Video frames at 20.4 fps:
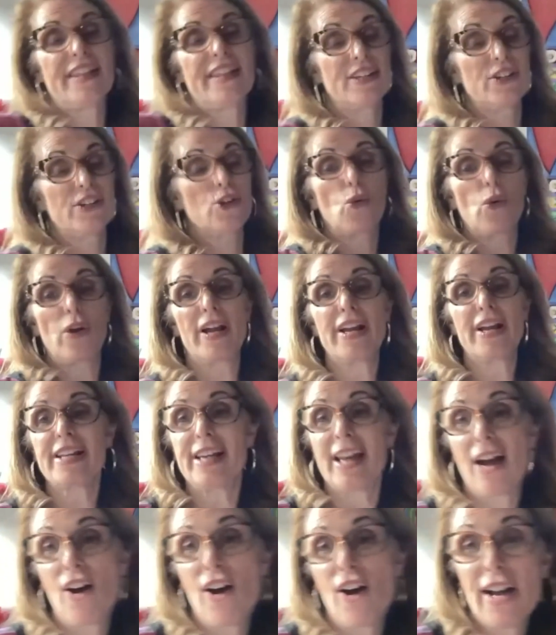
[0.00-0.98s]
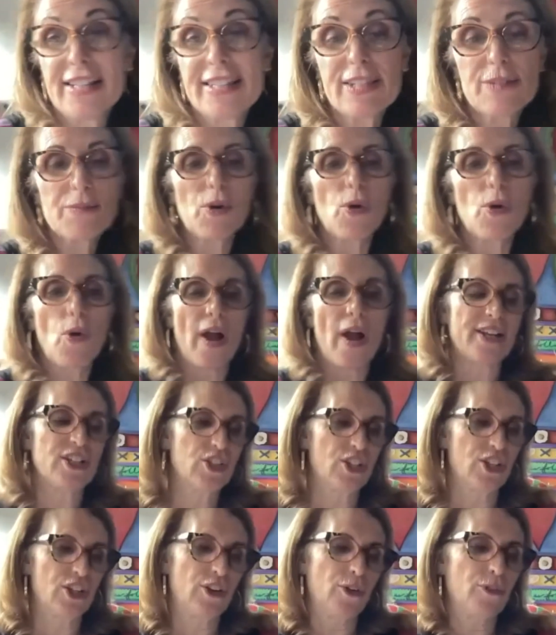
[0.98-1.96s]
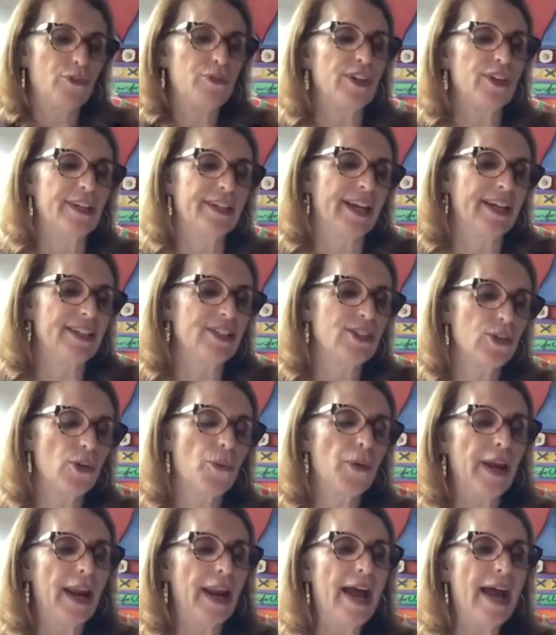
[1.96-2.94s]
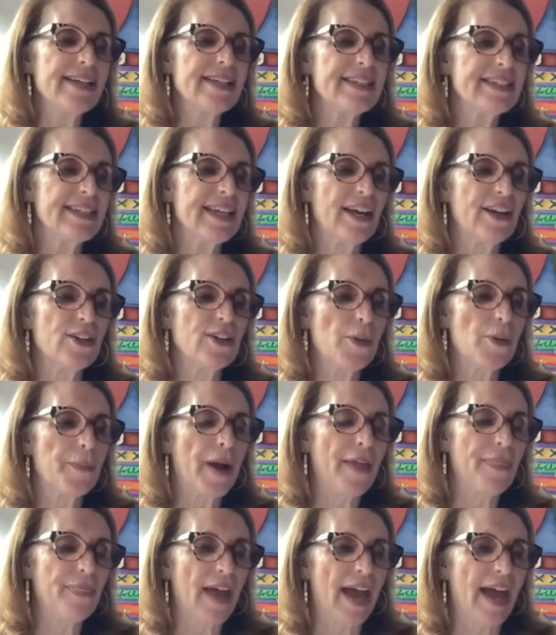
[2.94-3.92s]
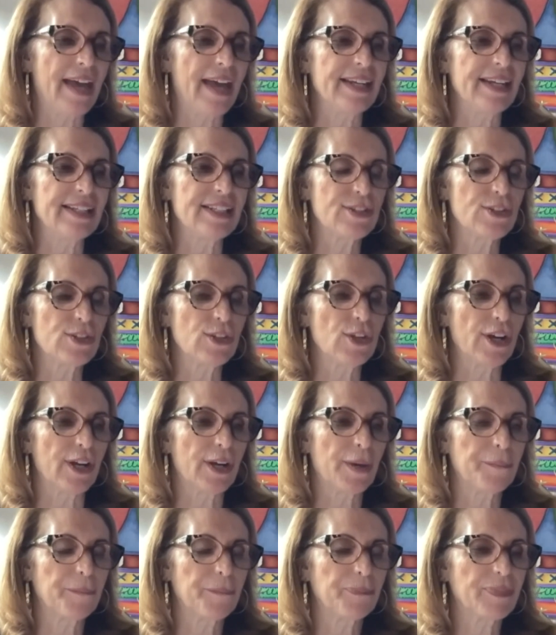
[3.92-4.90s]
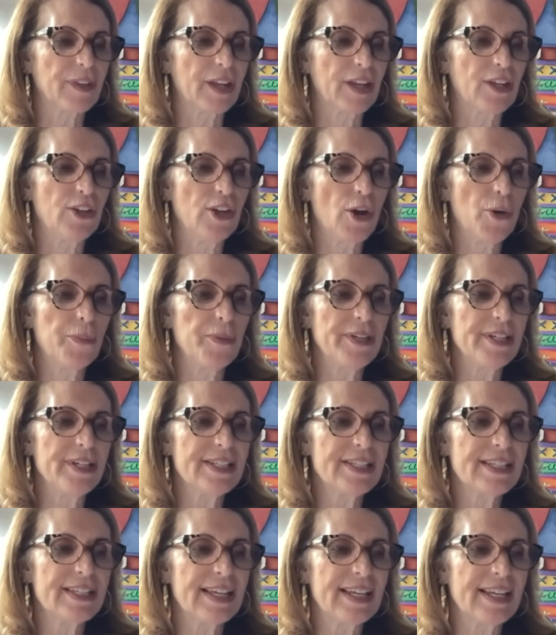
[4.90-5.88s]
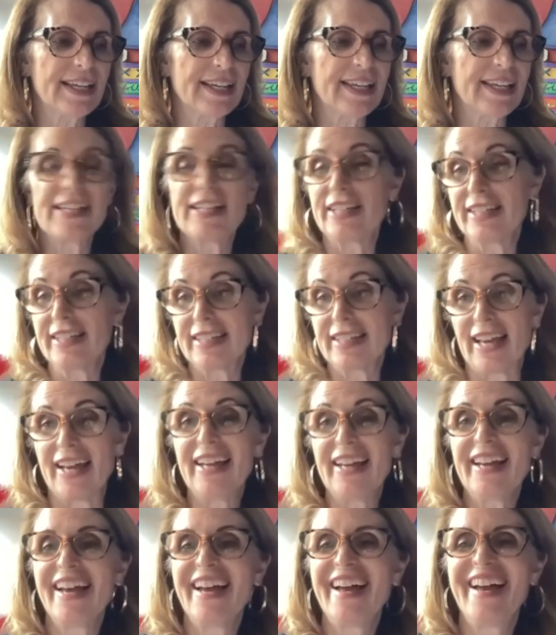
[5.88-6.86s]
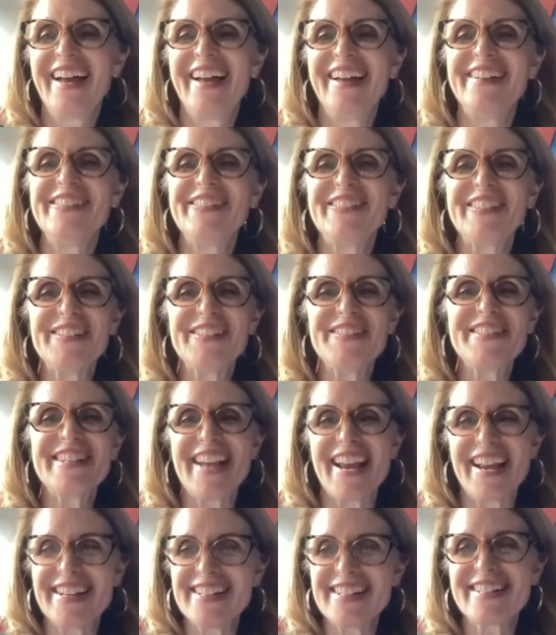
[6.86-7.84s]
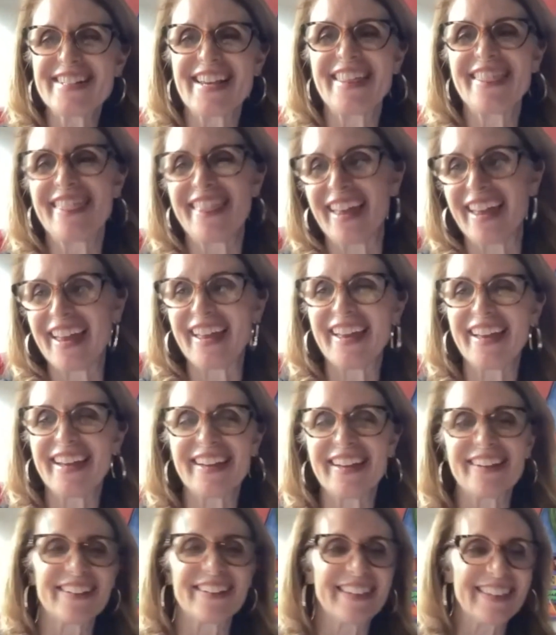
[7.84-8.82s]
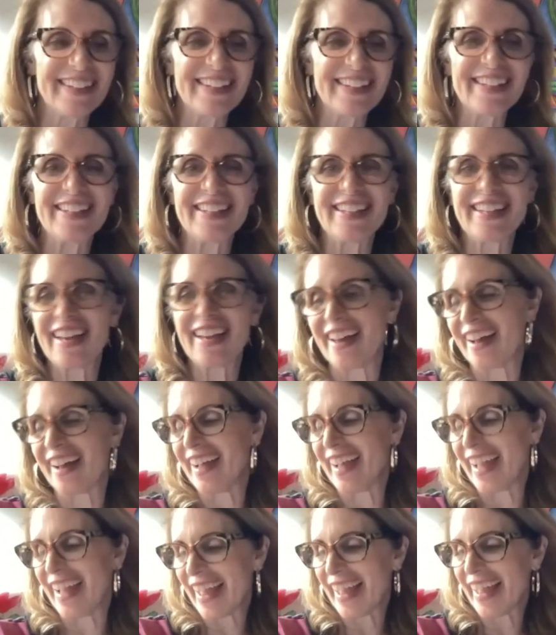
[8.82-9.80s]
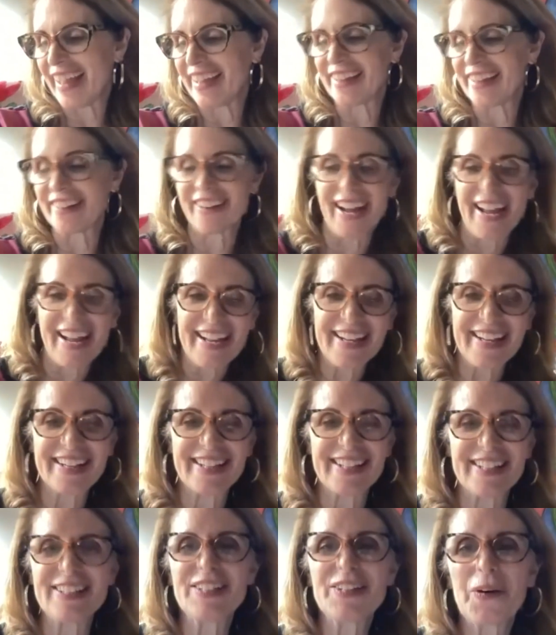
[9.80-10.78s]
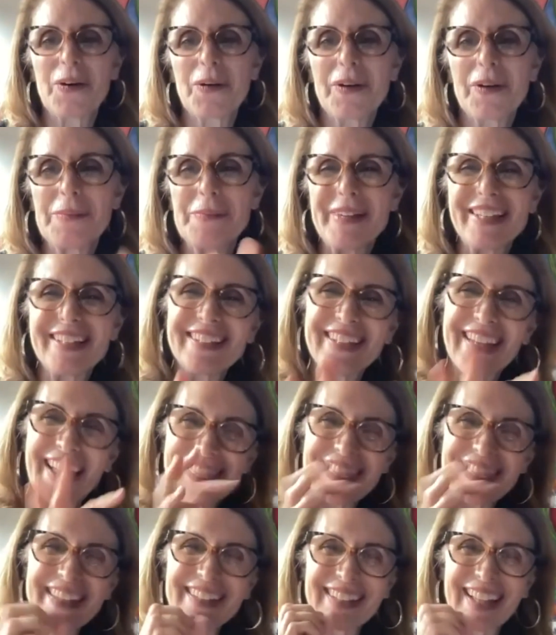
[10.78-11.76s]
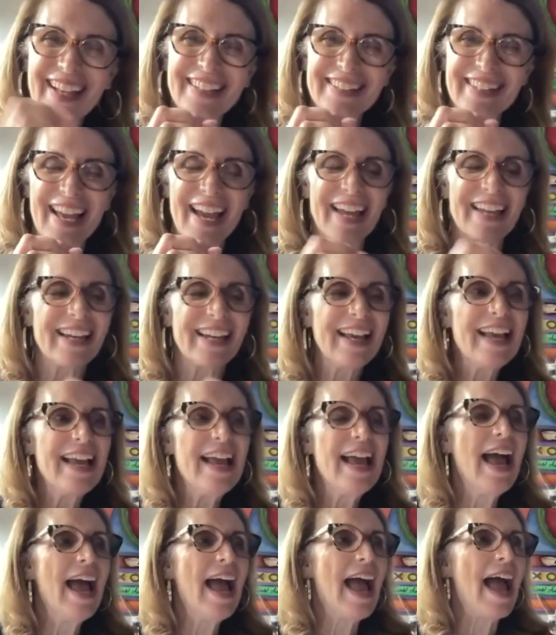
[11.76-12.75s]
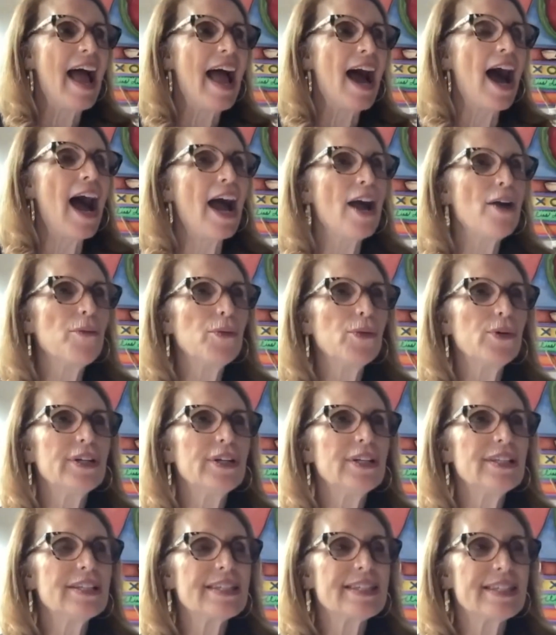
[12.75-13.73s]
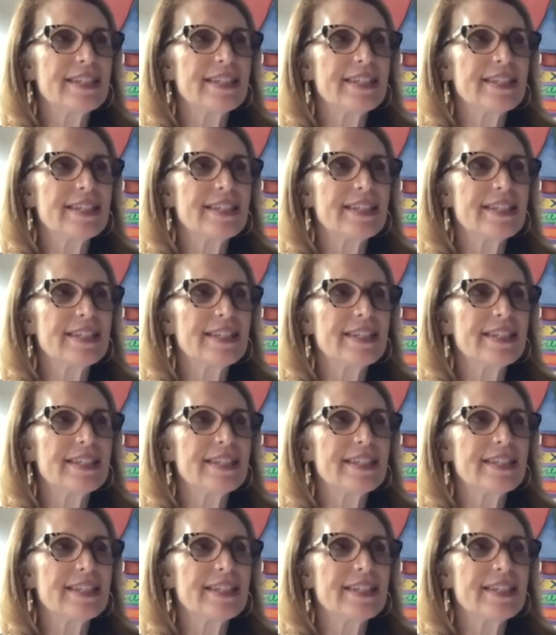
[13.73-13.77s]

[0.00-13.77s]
that's a great, awesome question, Ophelia. So what I tell you about that is, look, nobody's going to kill you if you change a they or the a or and, you know what I mean? Nothing like that. I will